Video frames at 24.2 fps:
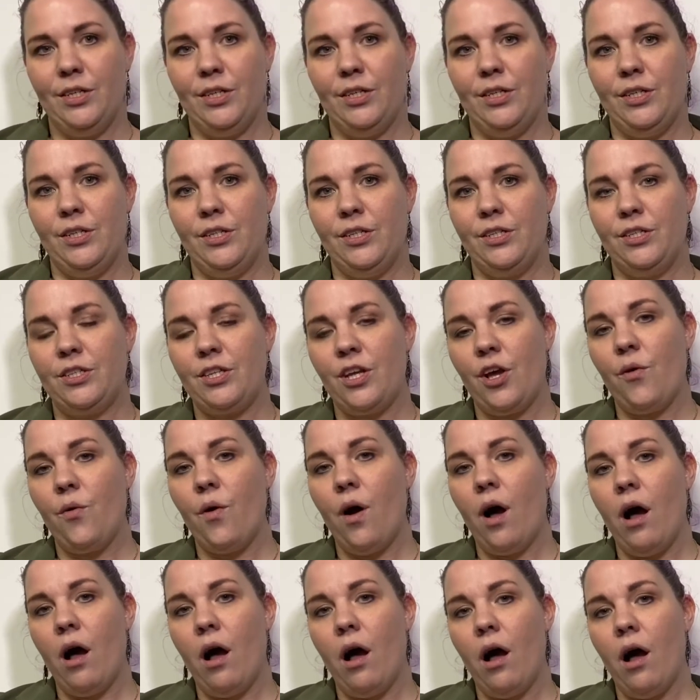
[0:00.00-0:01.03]
So
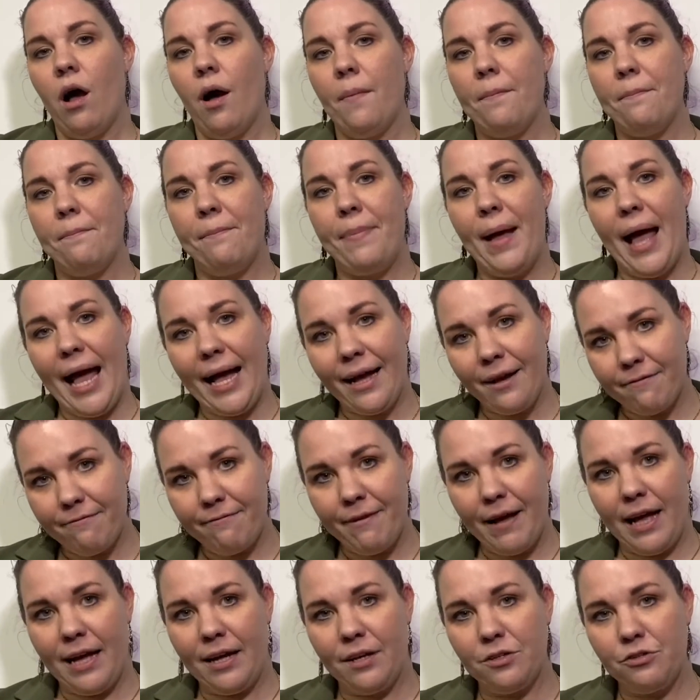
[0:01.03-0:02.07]
our back
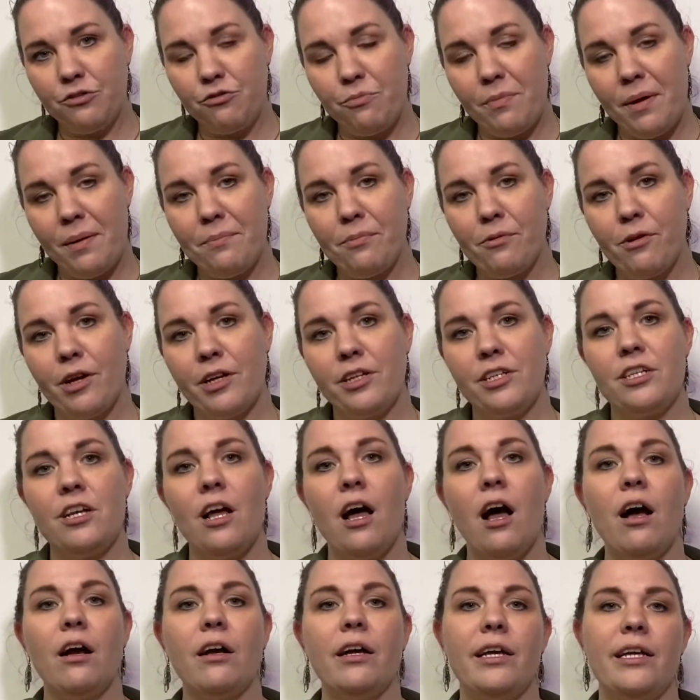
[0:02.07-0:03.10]
vowels, remember, our
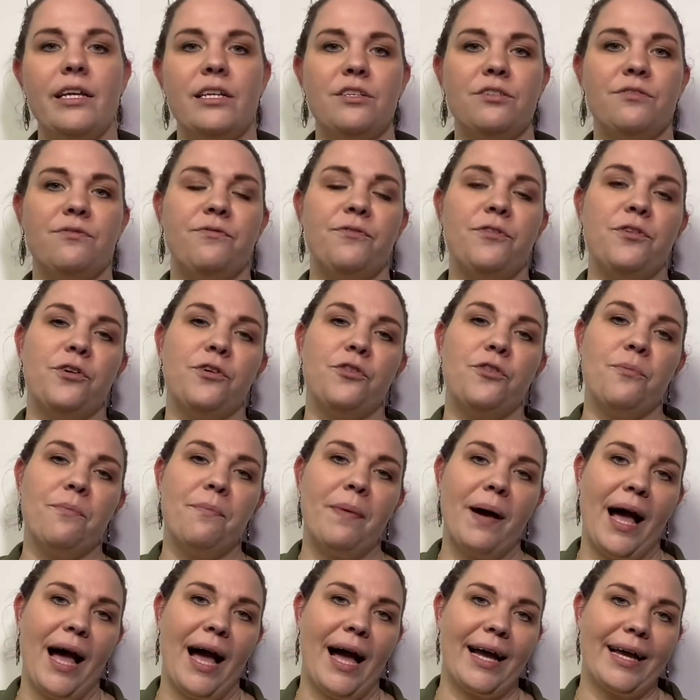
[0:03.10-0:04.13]
tongue is further
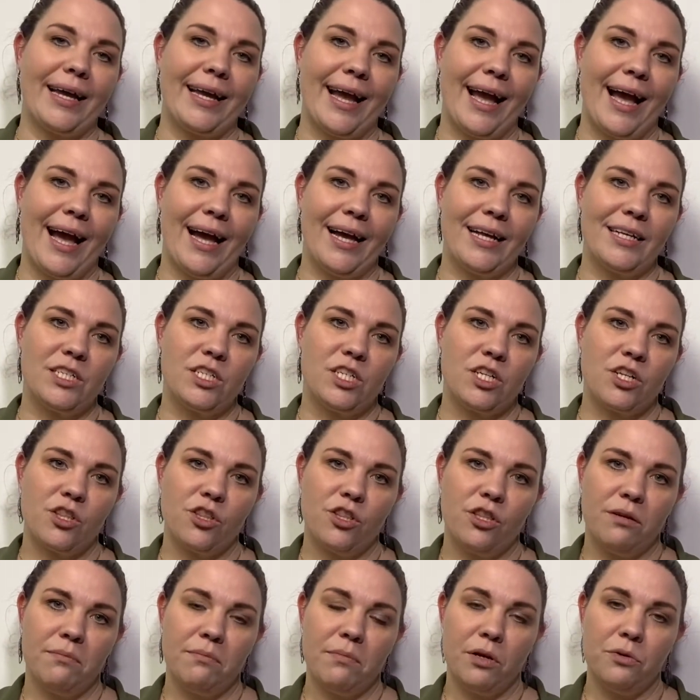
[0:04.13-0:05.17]
back, and
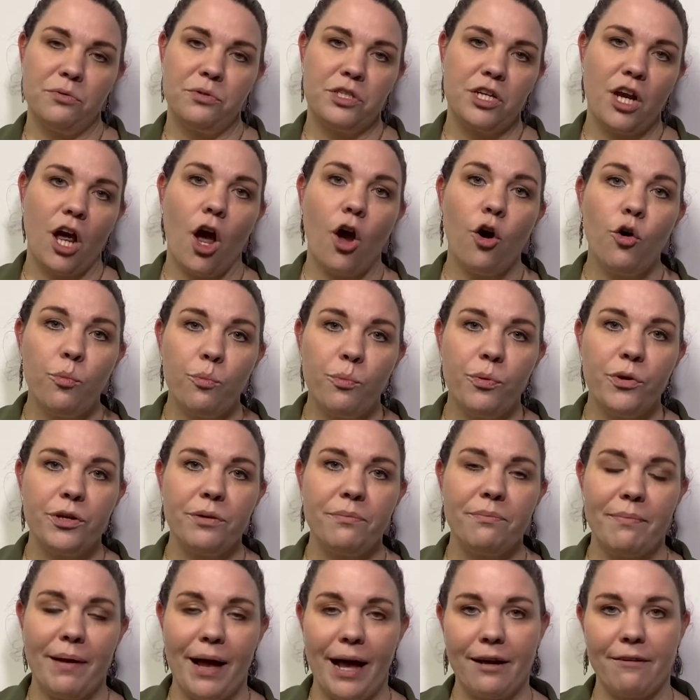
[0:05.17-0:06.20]
the most
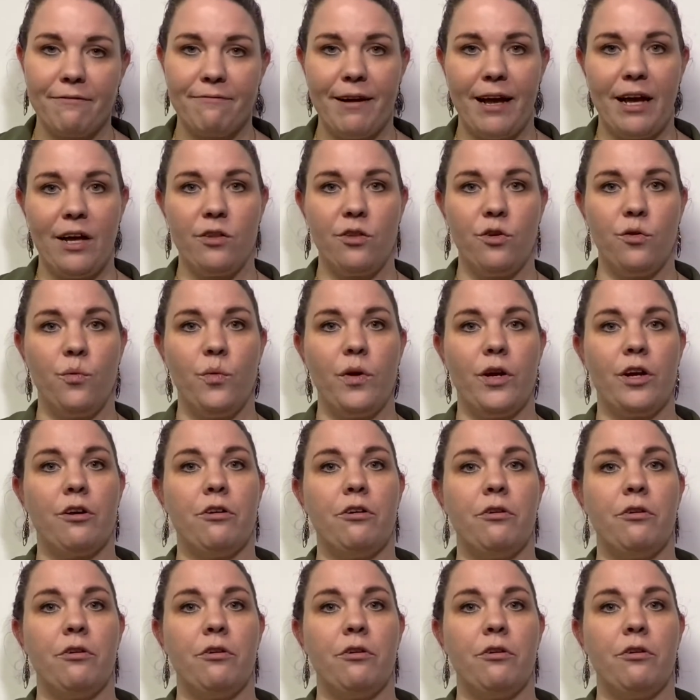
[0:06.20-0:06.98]
open back vowel that we're going to